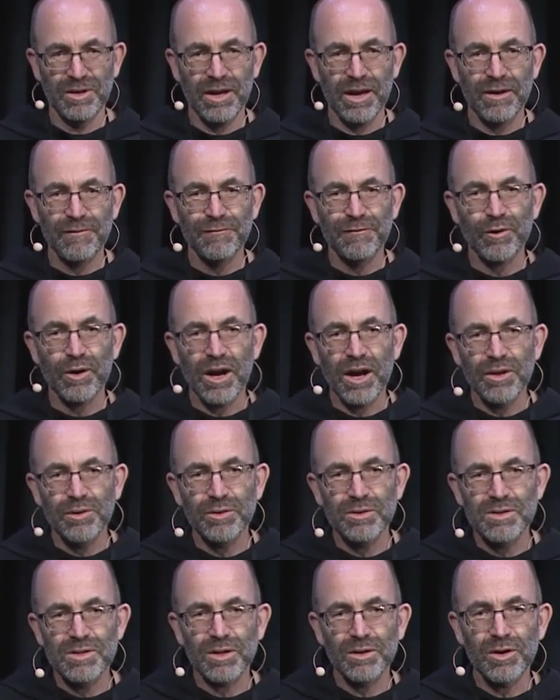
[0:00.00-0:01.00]
and for
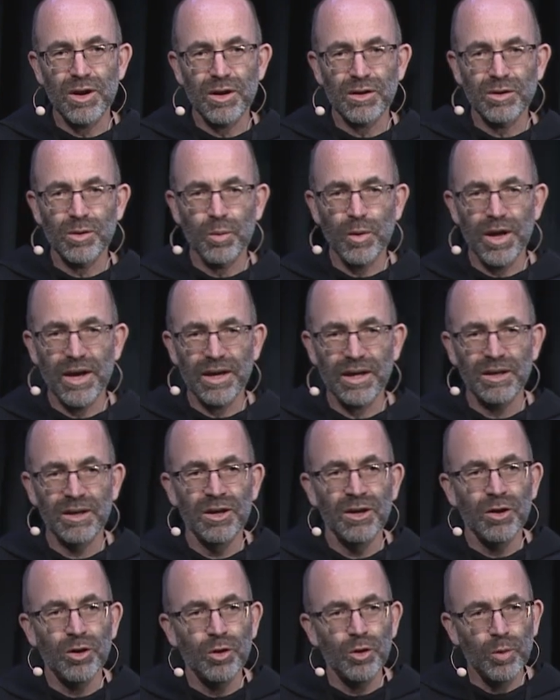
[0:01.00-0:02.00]
others along the way
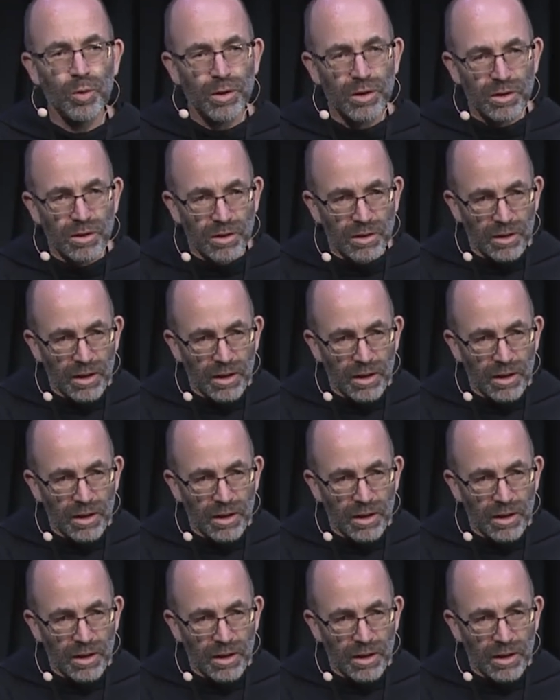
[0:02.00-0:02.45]
who were